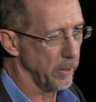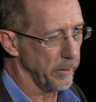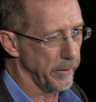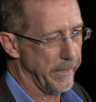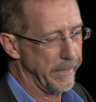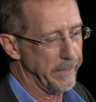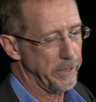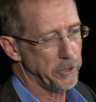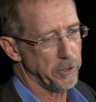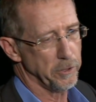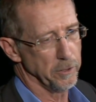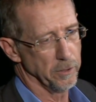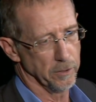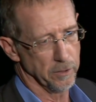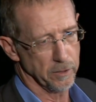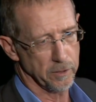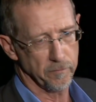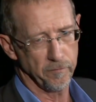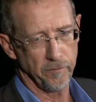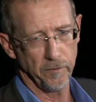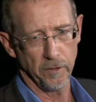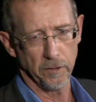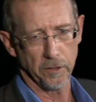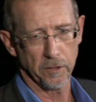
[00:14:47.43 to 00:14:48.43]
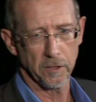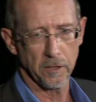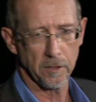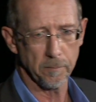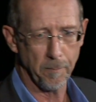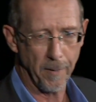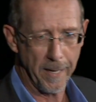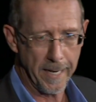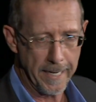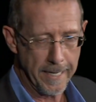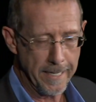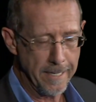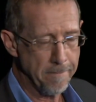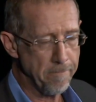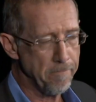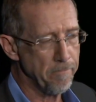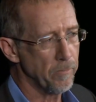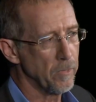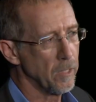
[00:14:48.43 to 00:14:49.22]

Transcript: nations, first Spain,